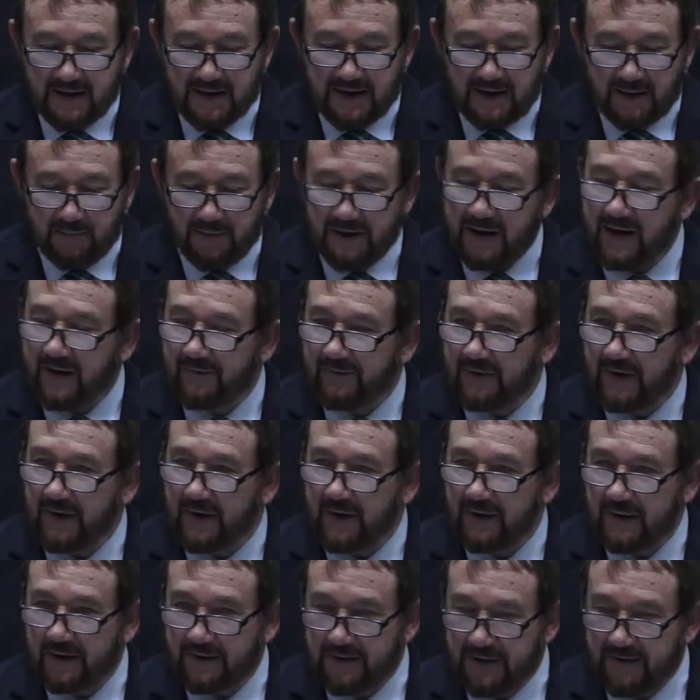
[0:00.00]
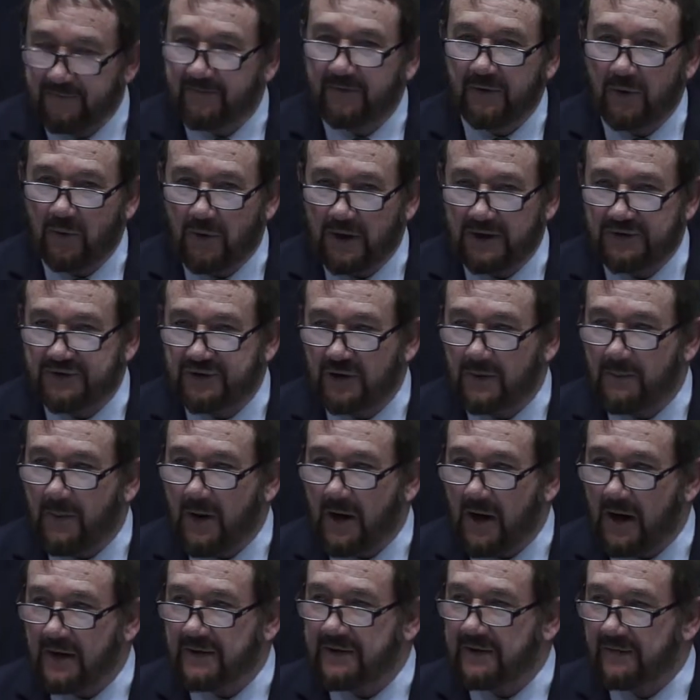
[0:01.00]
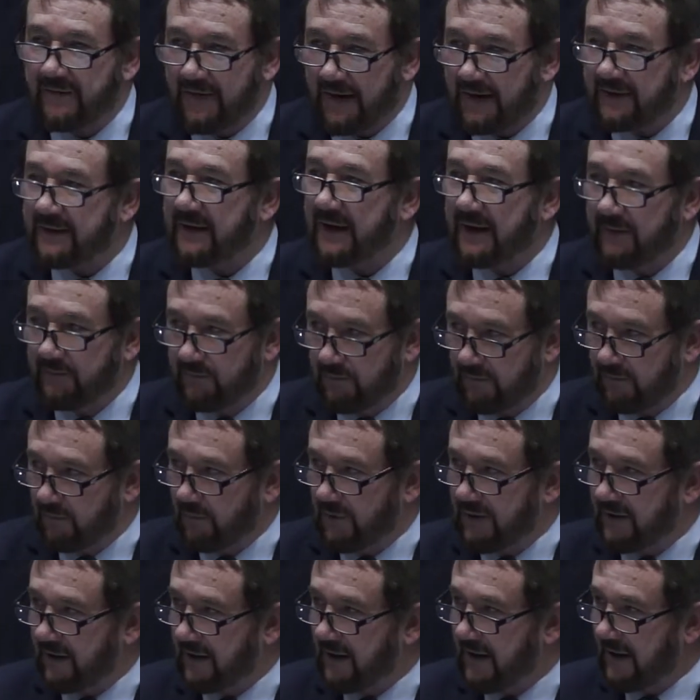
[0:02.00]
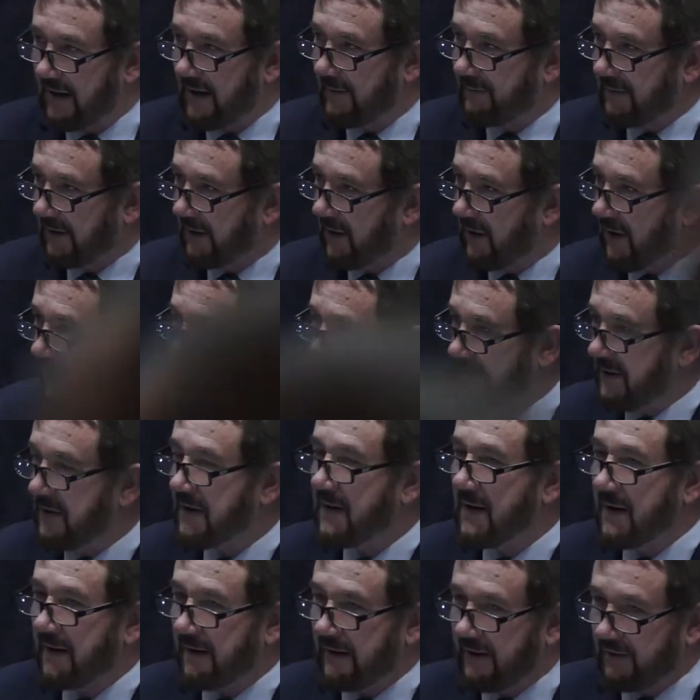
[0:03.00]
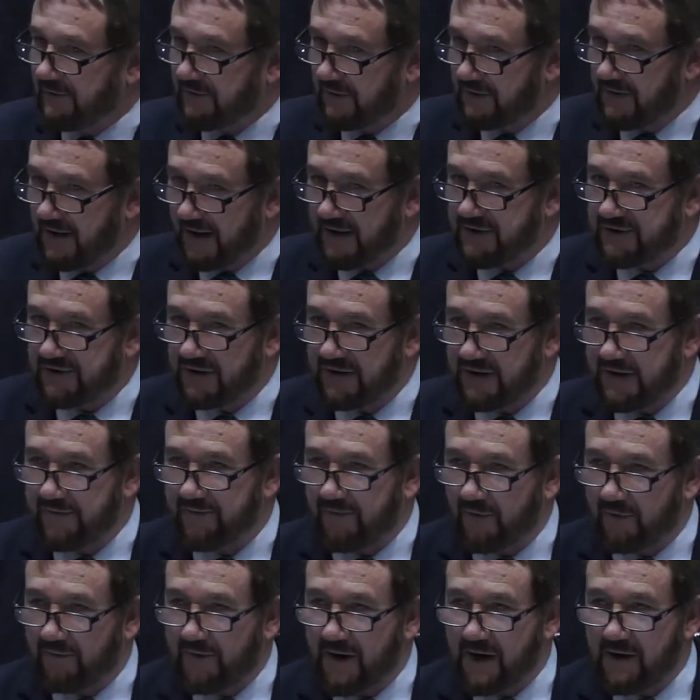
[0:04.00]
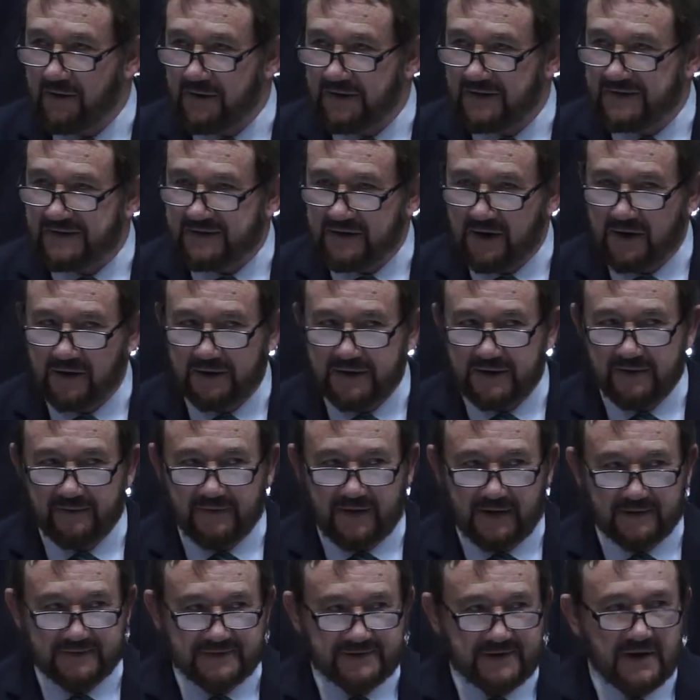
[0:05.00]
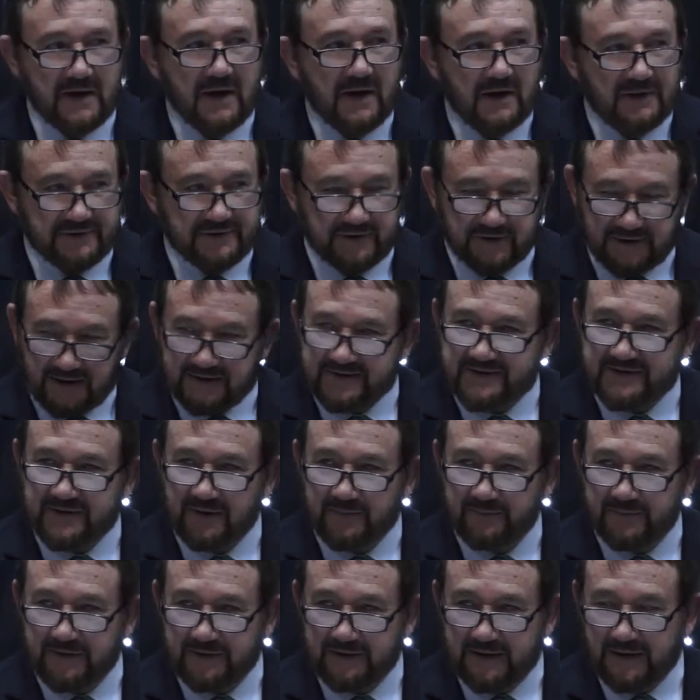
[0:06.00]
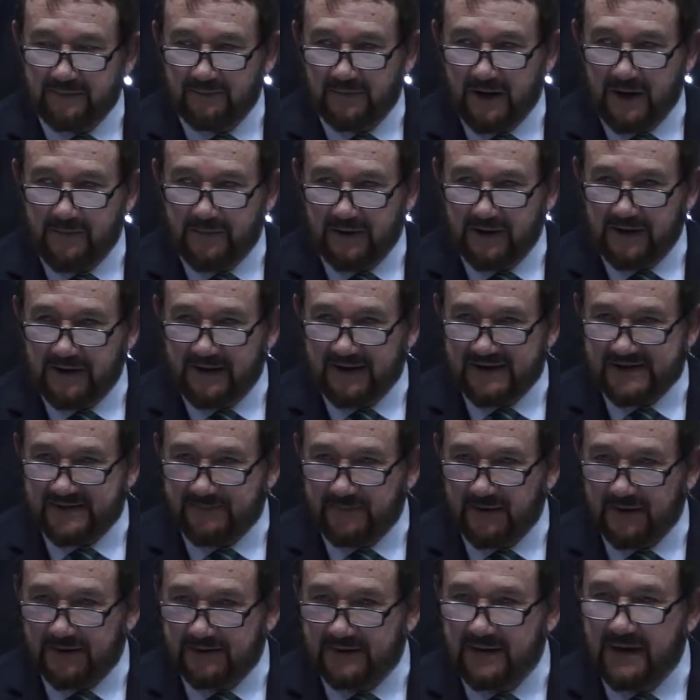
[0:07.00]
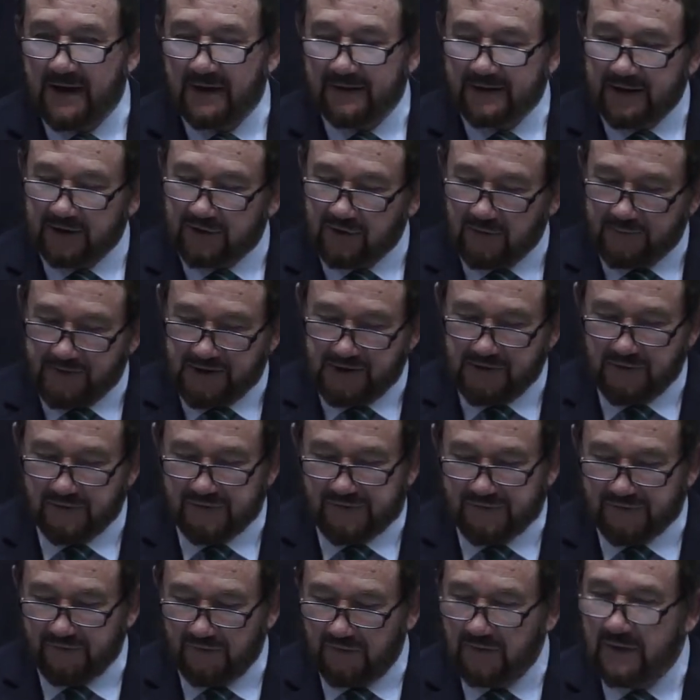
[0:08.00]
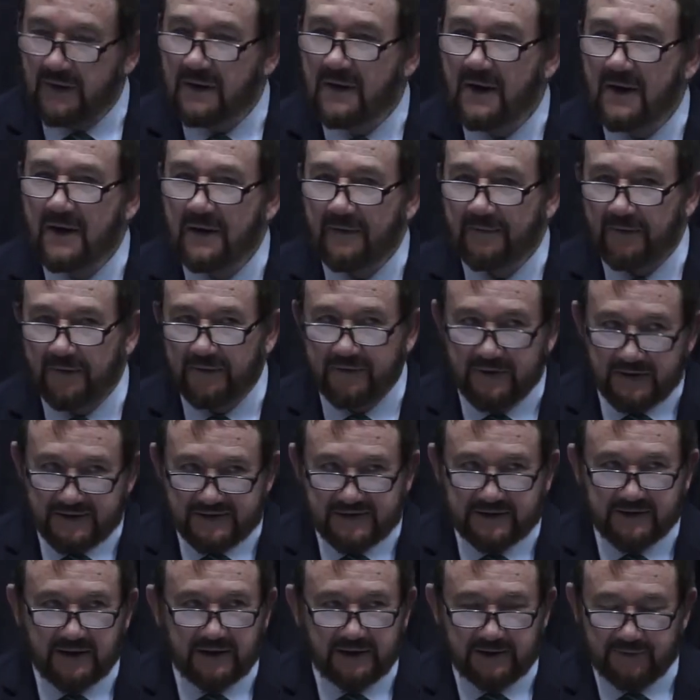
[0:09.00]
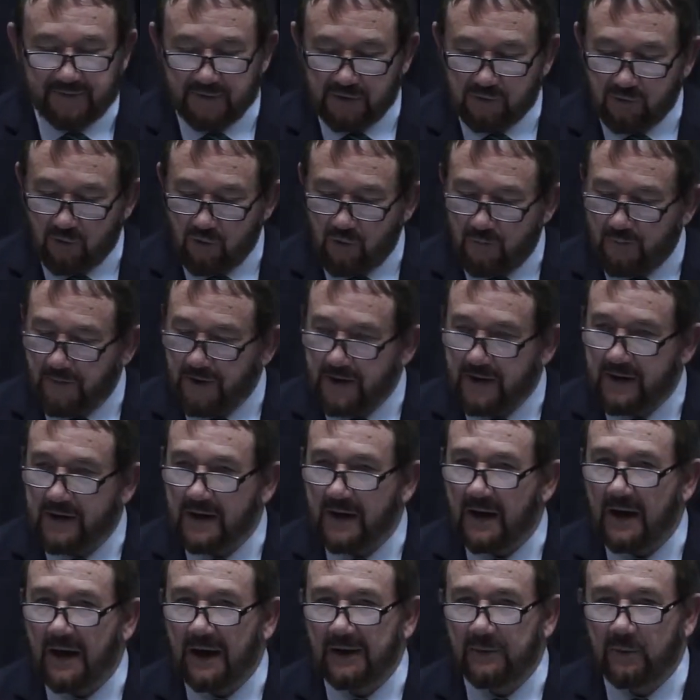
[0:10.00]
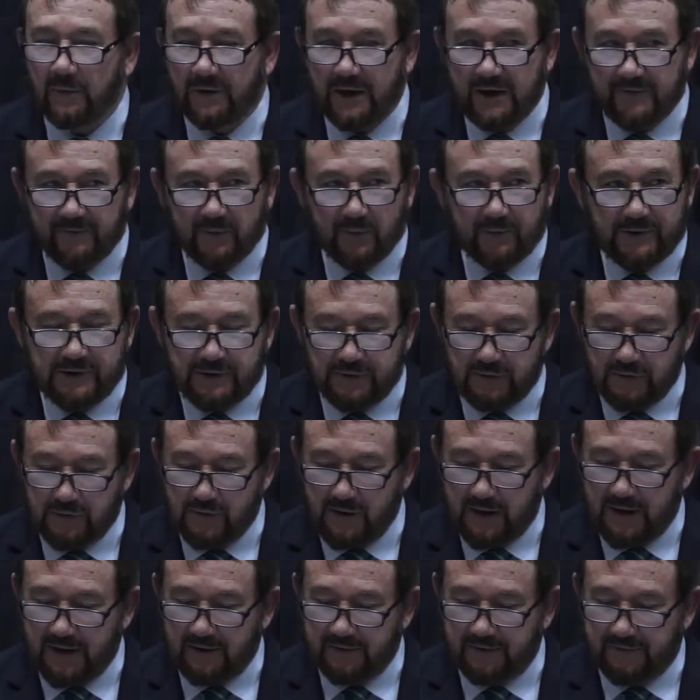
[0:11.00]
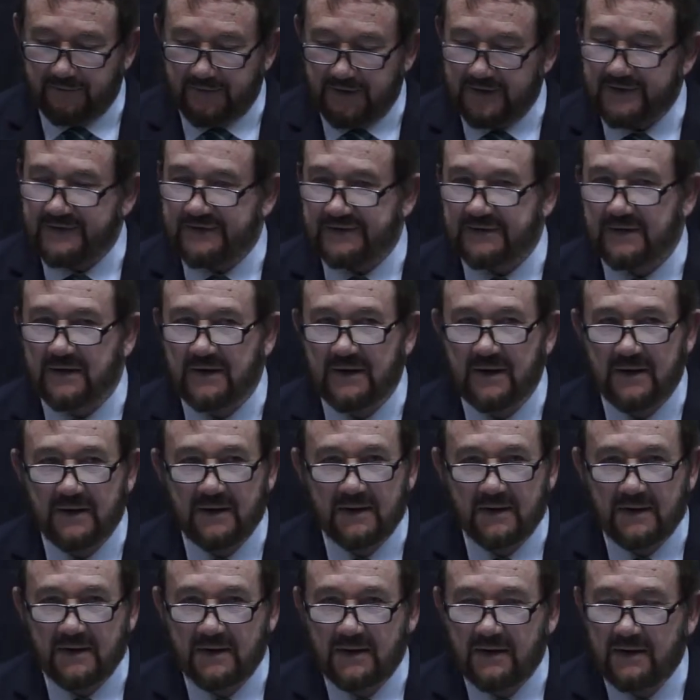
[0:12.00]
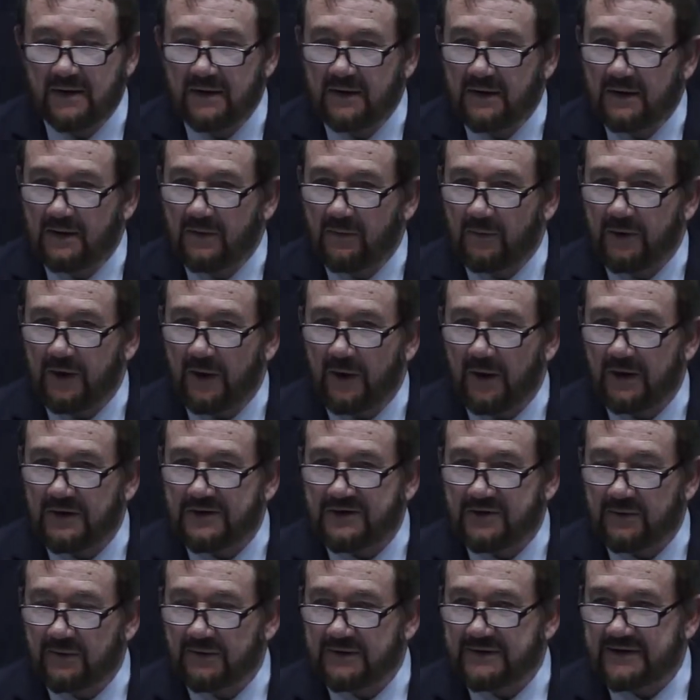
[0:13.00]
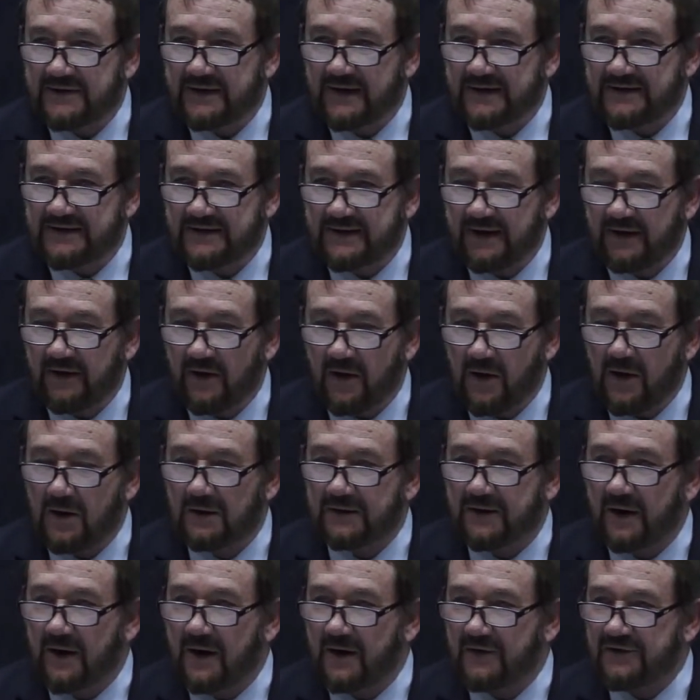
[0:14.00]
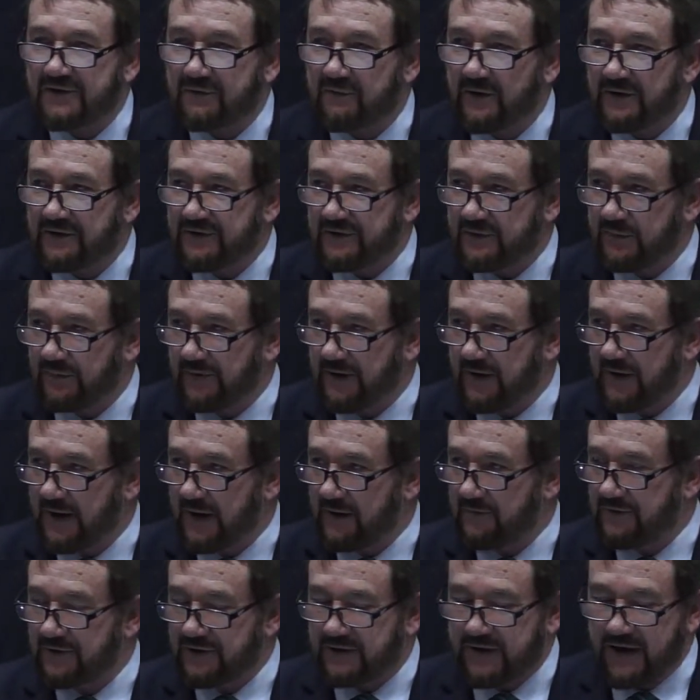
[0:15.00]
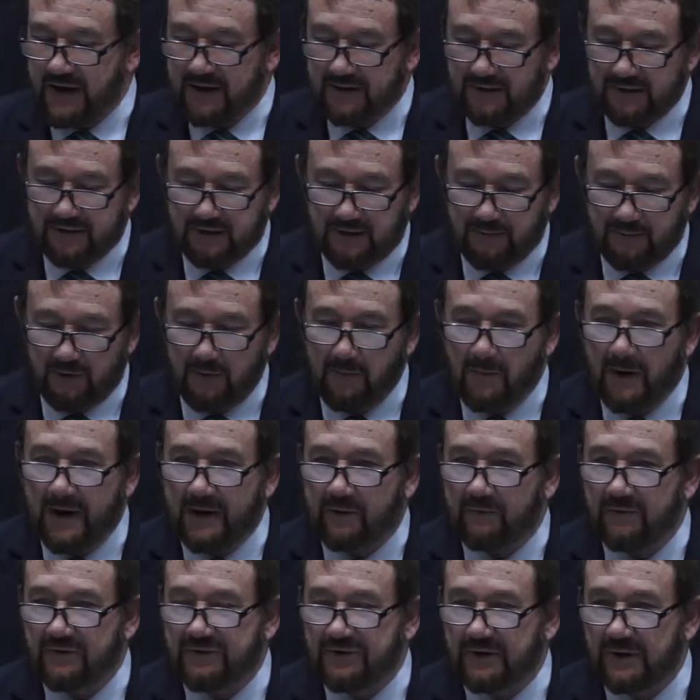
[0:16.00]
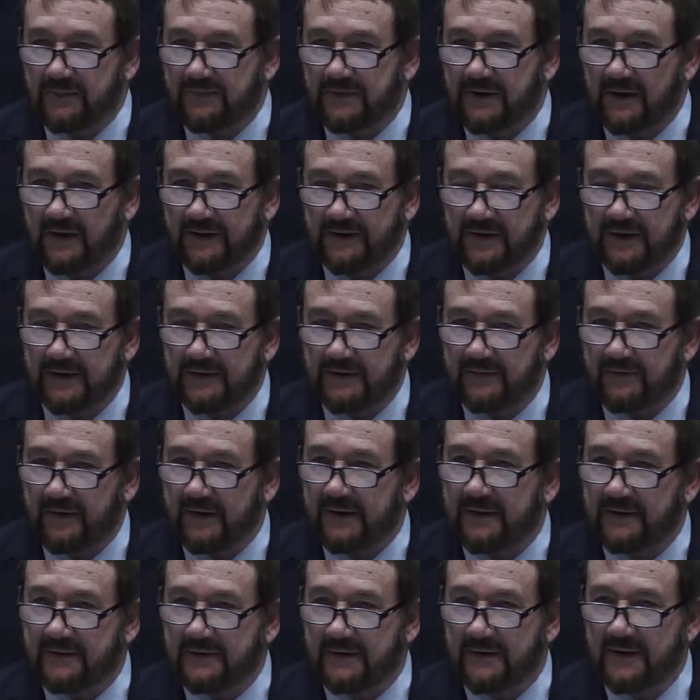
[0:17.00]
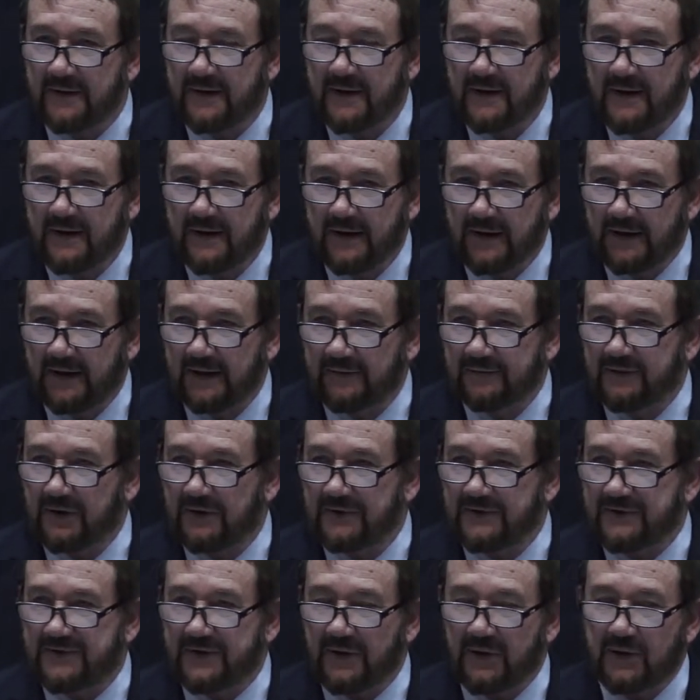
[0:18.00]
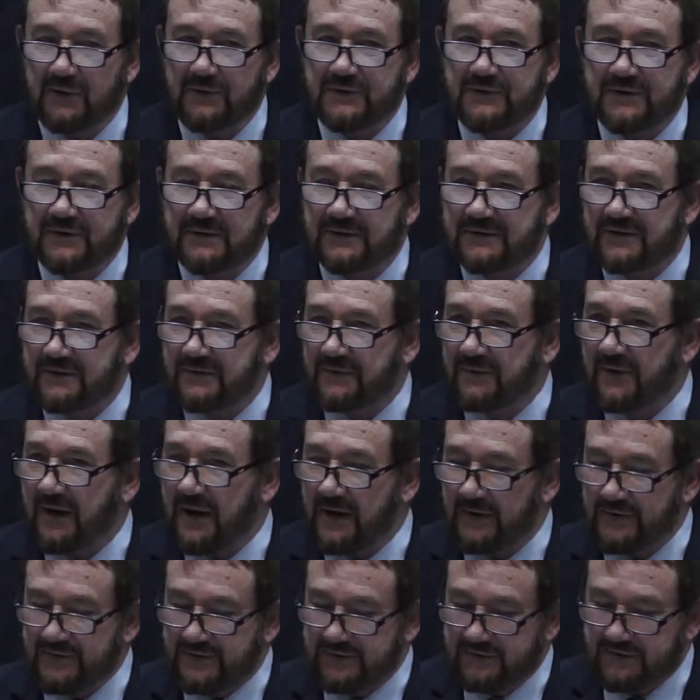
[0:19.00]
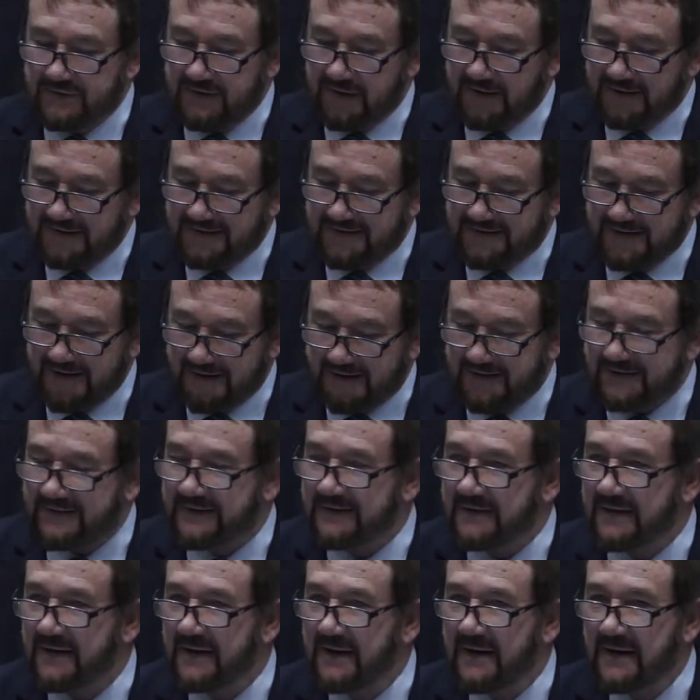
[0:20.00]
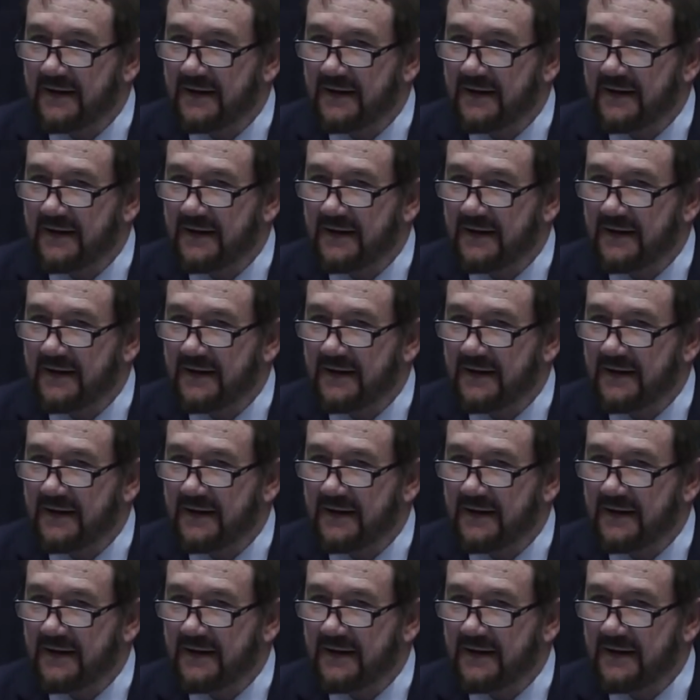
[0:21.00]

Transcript: And we have an influential part in that, and we can help and lobby internationally for various dog events. So that's something that might be an aspect that could be useful for this kind of a grouping and whatever we do out of this. We also insist that all dogs registered with the Irish Kennel Club are microchip identified and have done so since 2006.